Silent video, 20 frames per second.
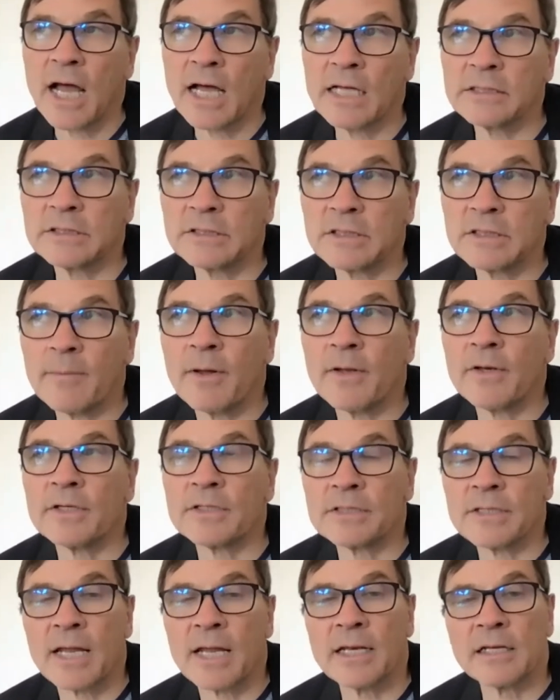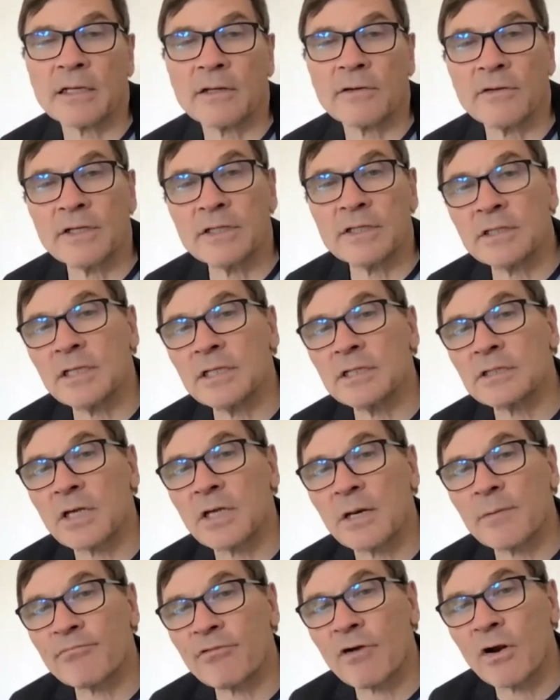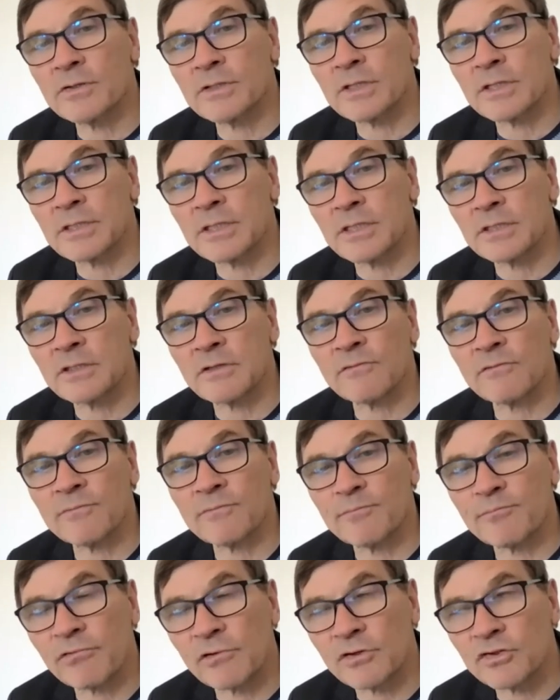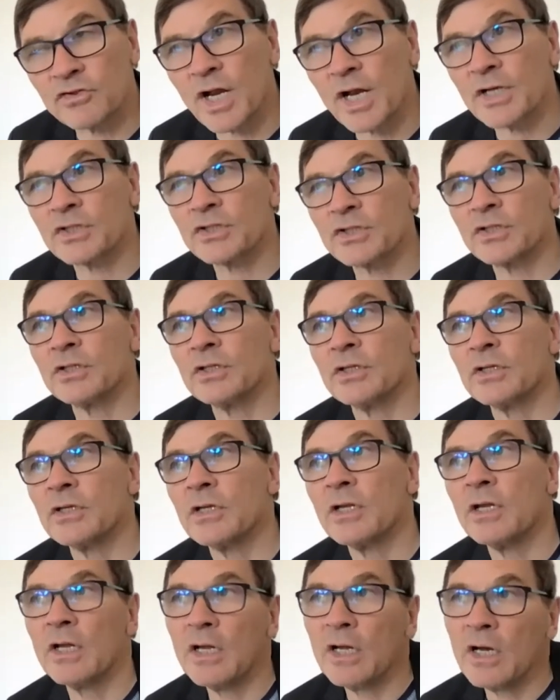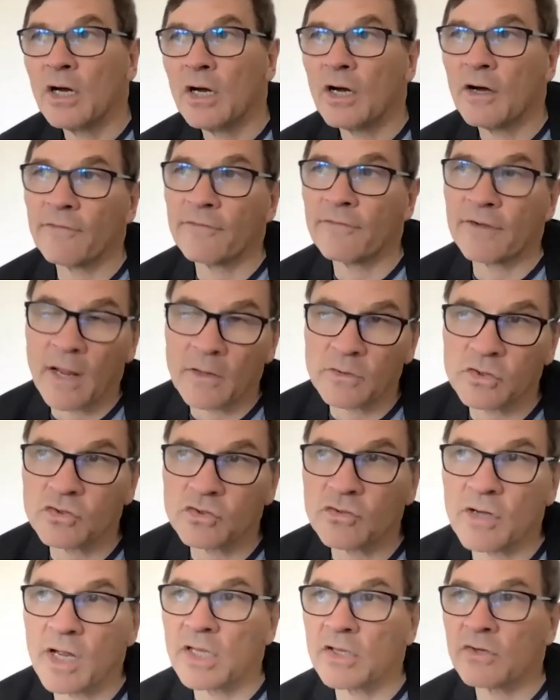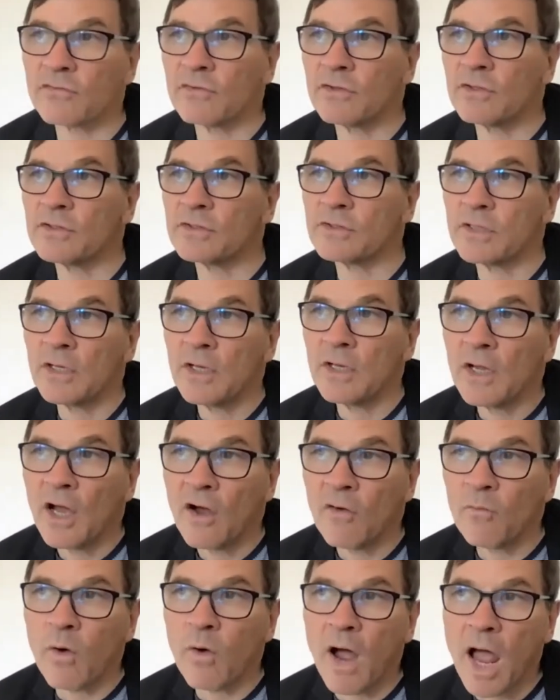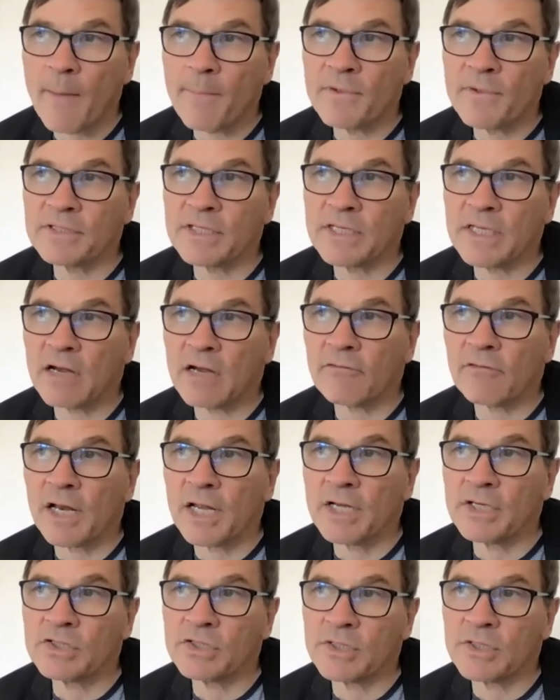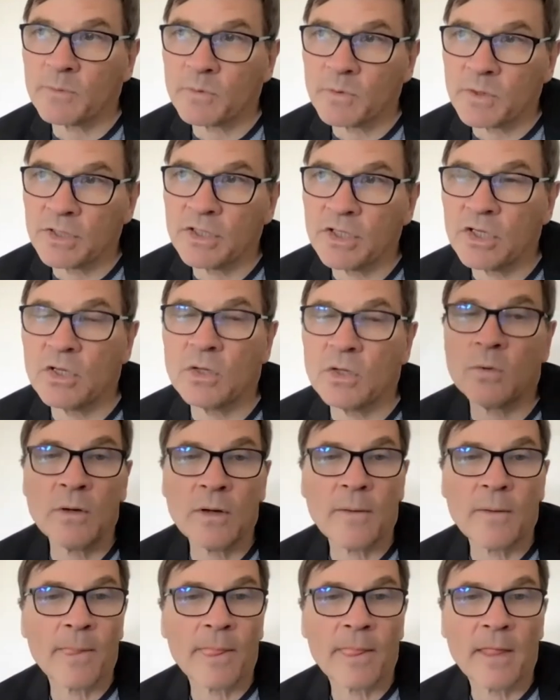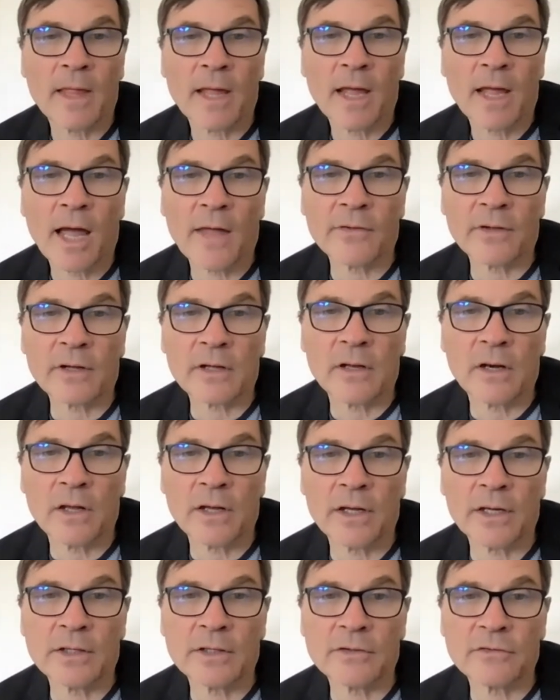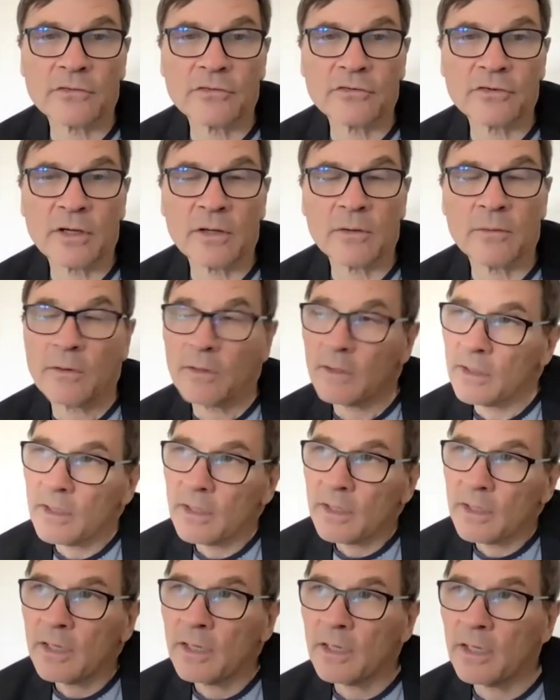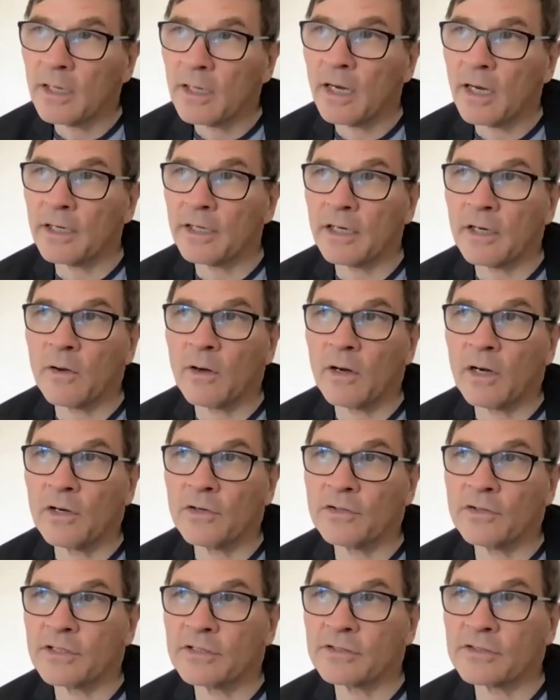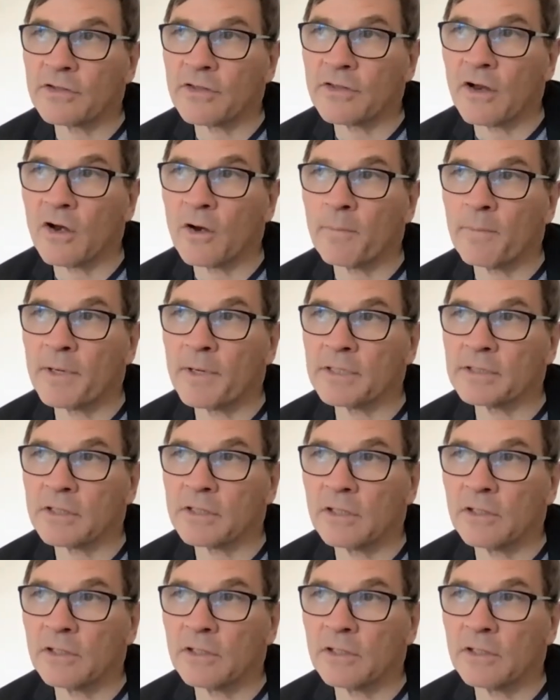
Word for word: and some understanding of these, these kind of processes of projection, of countertransference, of what happens in that relationship between you and the client. So I don't know, I learned it as a therapist. I